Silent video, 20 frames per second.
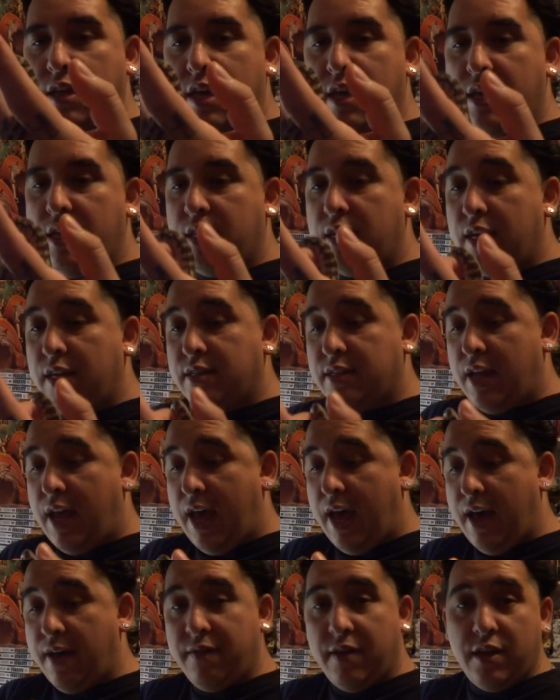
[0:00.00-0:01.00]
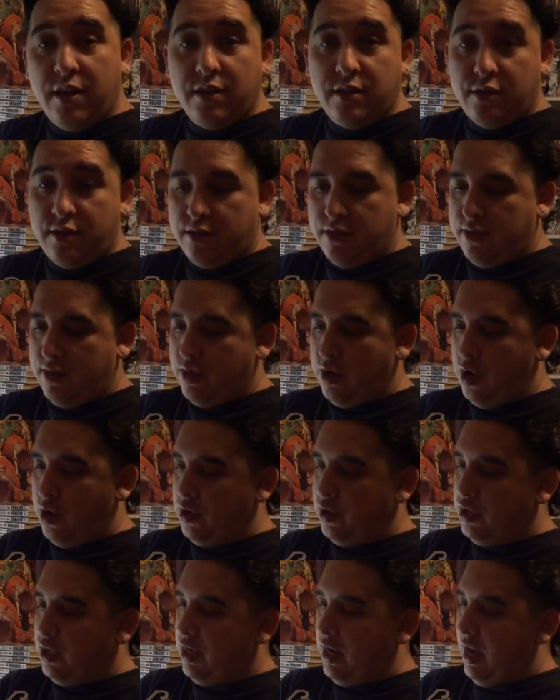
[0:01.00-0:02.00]
he needs to have his
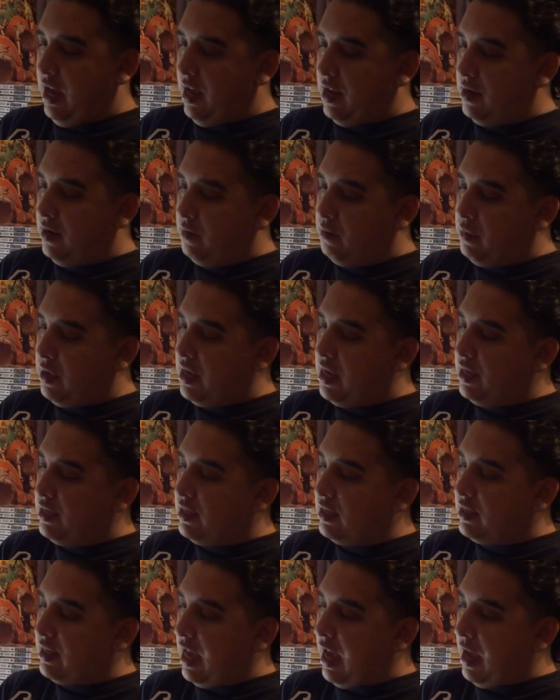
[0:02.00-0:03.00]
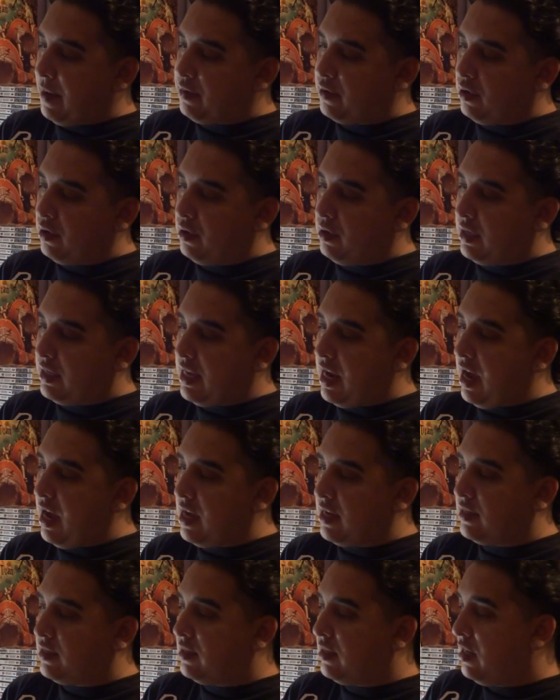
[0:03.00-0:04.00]
third shed, but he's just absolutely
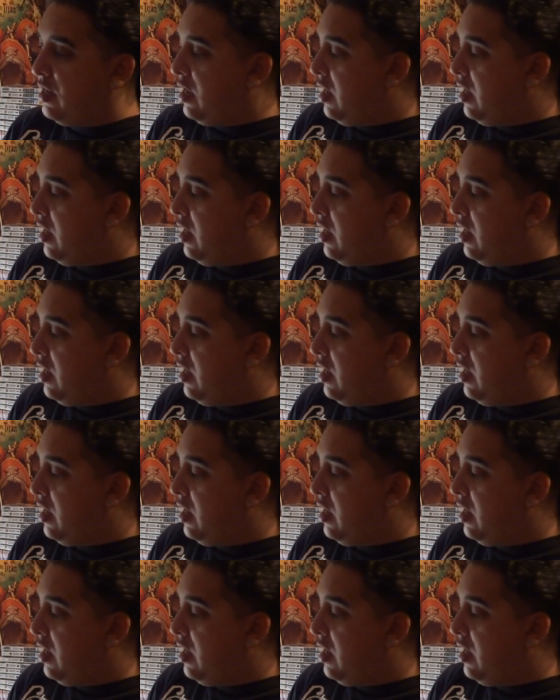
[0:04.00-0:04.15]
nice.